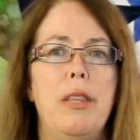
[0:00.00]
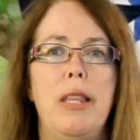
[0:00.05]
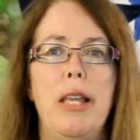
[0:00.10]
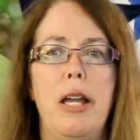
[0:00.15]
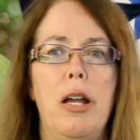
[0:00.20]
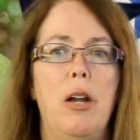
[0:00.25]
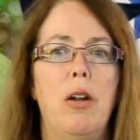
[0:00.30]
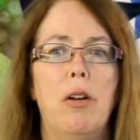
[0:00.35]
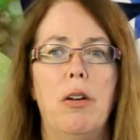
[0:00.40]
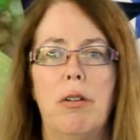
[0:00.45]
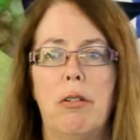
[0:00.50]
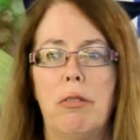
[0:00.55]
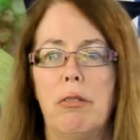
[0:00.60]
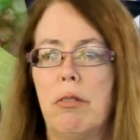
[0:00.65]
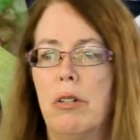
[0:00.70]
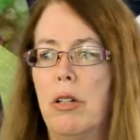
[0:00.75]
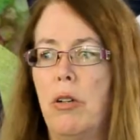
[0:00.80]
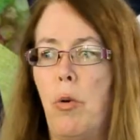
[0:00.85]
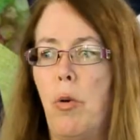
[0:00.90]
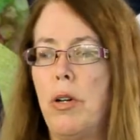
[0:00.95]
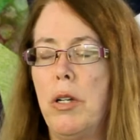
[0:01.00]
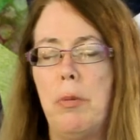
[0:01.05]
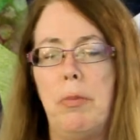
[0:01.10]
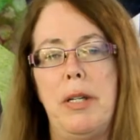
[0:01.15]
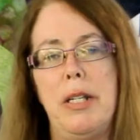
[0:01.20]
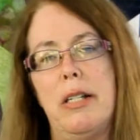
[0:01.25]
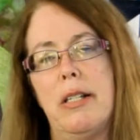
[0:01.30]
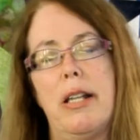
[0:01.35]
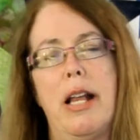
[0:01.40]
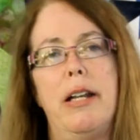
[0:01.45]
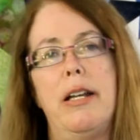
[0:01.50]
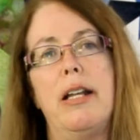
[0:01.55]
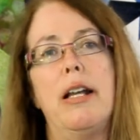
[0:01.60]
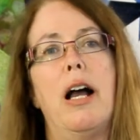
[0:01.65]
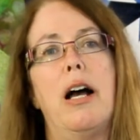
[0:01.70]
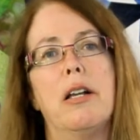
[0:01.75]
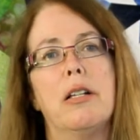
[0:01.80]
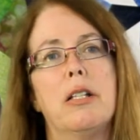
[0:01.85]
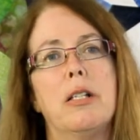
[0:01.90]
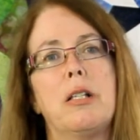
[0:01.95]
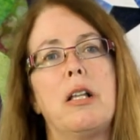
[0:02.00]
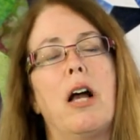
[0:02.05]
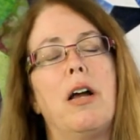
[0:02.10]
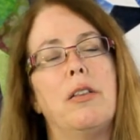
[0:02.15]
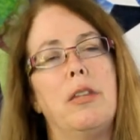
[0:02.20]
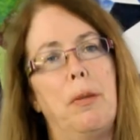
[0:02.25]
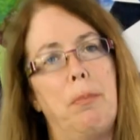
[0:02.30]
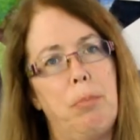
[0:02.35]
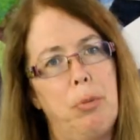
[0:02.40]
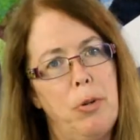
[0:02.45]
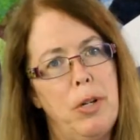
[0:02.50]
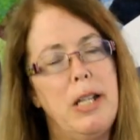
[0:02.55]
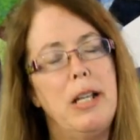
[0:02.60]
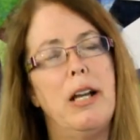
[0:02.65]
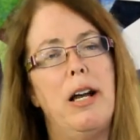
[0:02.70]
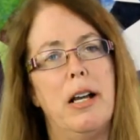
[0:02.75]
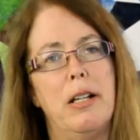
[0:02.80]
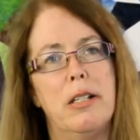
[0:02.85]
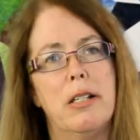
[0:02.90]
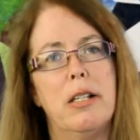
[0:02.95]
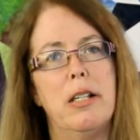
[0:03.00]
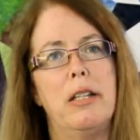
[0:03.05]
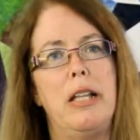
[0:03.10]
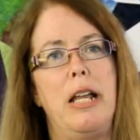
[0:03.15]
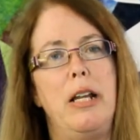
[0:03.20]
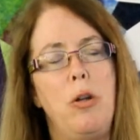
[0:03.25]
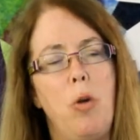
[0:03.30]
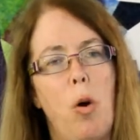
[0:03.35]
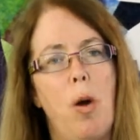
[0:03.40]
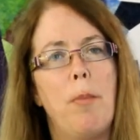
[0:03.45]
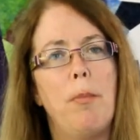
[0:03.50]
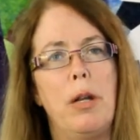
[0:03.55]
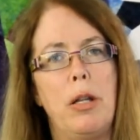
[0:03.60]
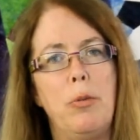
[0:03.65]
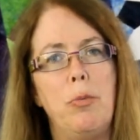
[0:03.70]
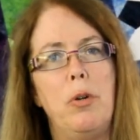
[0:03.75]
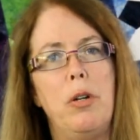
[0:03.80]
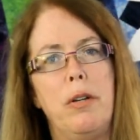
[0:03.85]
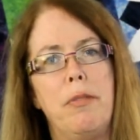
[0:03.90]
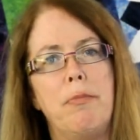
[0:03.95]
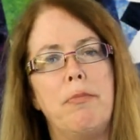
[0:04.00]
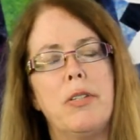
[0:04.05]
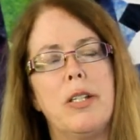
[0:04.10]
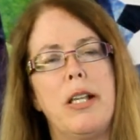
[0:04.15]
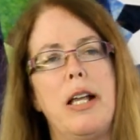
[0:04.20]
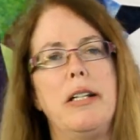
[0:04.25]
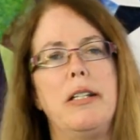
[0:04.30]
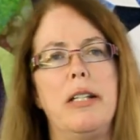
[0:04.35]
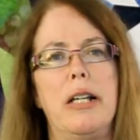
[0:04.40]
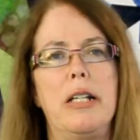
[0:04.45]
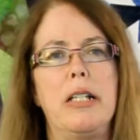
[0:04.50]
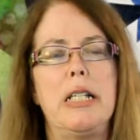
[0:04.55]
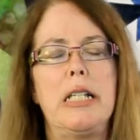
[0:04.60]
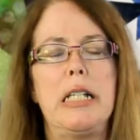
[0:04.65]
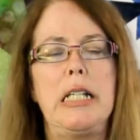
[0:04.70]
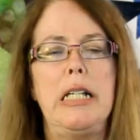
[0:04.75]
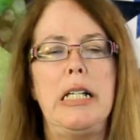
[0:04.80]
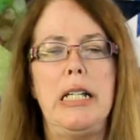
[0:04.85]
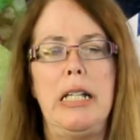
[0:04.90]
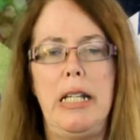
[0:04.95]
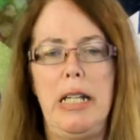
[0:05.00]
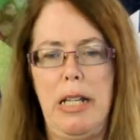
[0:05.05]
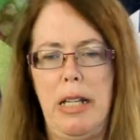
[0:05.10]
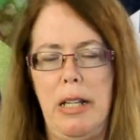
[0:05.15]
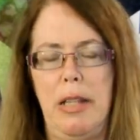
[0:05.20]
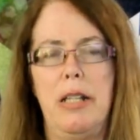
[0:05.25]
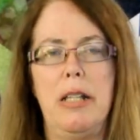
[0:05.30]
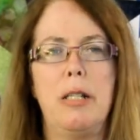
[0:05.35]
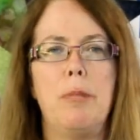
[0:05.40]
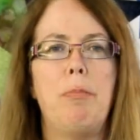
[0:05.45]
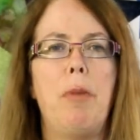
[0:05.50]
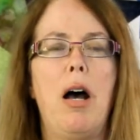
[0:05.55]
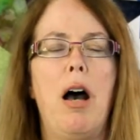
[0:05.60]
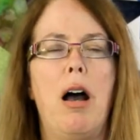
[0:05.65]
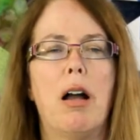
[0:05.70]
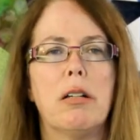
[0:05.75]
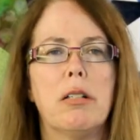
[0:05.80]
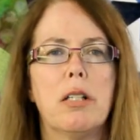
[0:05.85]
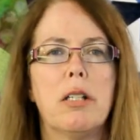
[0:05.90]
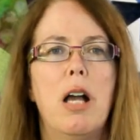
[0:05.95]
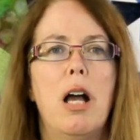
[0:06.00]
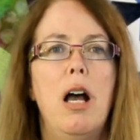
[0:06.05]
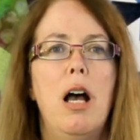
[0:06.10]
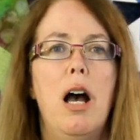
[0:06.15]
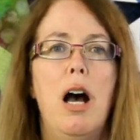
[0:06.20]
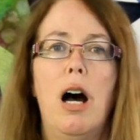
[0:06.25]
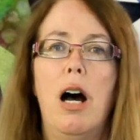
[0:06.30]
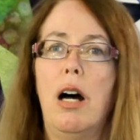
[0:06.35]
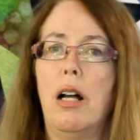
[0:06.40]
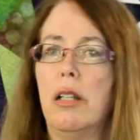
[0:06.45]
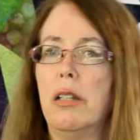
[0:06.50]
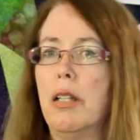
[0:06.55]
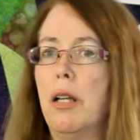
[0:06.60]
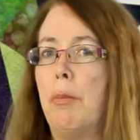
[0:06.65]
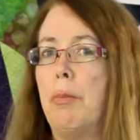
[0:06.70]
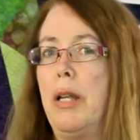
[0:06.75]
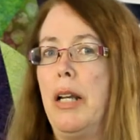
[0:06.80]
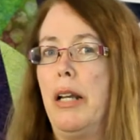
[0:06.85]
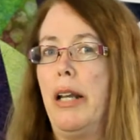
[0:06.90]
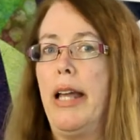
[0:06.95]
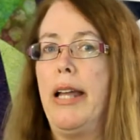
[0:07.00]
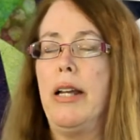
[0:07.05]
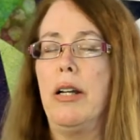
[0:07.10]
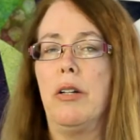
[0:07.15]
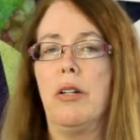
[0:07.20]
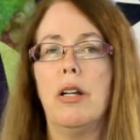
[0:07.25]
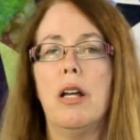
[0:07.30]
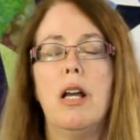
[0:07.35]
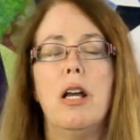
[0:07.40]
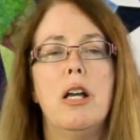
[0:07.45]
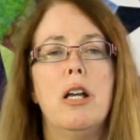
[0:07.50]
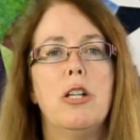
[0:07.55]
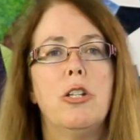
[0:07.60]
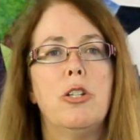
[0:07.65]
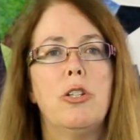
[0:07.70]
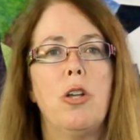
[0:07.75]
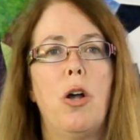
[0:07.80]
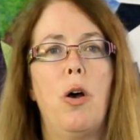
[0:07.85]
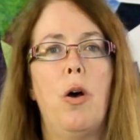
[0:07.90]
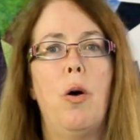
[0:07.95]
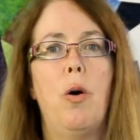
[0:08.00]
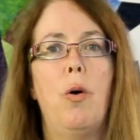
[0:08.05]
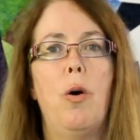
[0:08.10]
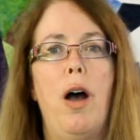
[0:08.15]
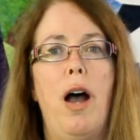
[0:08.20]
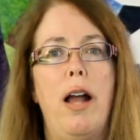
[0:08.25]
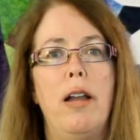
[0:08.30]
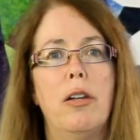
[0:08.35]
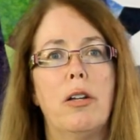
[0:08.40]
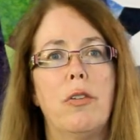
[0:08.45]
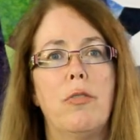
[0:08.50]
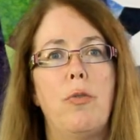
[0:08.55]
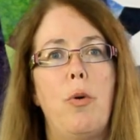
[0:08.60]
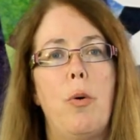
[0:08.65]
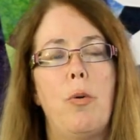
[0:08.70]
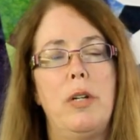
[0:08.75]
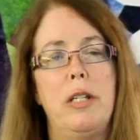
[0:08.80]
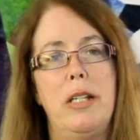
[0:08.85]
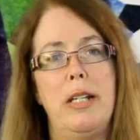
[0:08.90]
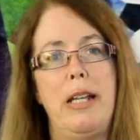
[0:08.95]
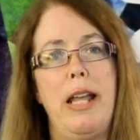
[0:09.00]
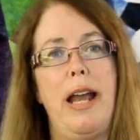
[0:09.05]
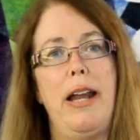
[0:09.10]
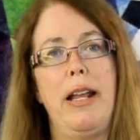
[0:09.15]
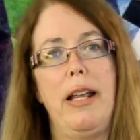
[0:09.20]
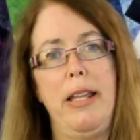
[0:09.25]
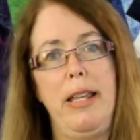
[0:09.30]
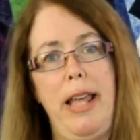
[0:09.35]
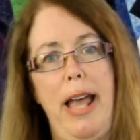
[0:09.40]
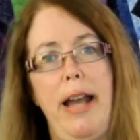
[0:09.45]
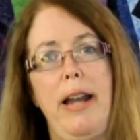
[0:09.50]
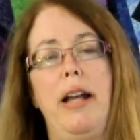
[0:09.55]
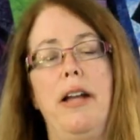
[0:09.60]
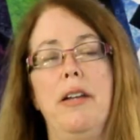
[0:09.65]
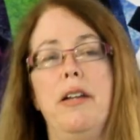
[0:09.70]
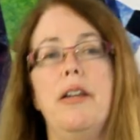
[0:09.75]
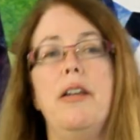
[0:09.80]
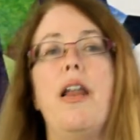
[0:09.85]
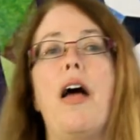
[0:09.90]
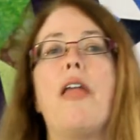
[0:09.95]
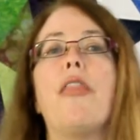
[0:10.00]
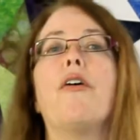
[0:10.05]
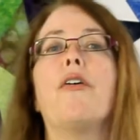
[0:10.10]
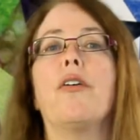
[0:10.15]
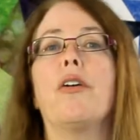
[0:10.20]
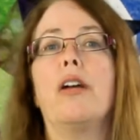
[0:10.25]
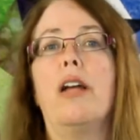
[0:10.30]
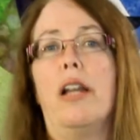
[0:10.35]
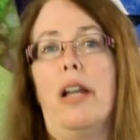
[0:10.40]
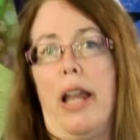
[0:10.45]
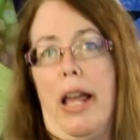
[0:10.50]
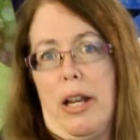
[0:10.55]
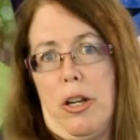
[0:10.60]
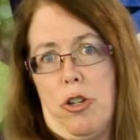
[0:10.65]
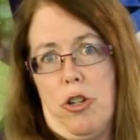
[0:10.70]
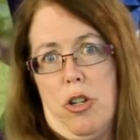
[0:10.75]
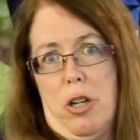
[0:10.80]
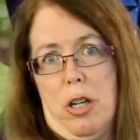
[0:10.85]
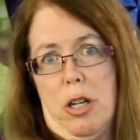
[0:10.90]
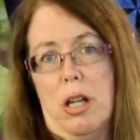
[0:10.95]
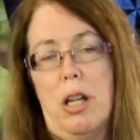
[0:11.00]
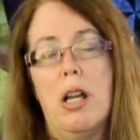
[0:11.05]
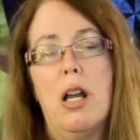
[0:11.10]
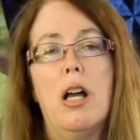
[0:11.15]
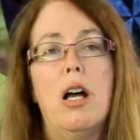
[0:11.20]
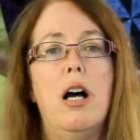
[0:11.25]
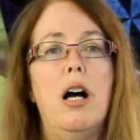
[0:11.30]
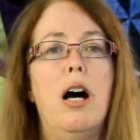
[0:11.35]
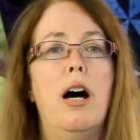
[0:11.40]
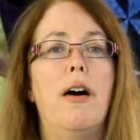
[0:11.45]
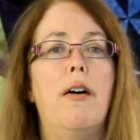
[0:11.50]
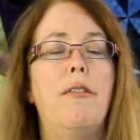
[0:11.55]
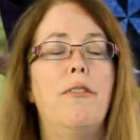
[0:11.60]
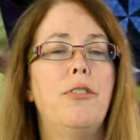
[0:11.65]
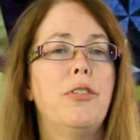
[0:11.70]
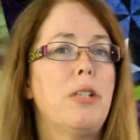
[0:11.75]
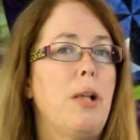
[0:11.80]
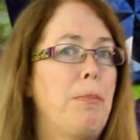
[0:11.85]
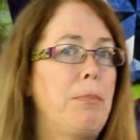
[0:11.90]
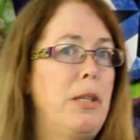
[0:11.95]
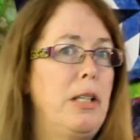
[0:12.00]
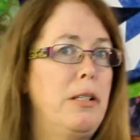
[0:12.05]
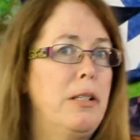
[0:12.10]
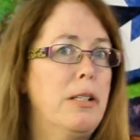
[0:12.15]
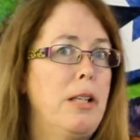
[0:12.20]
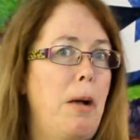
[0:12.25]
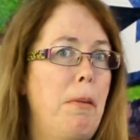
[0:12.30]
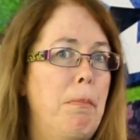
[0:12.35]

They're going to be sending us the pre-cuts that they normally would have sent us in this box a little bit later. So I look forward to getting yet another collection of something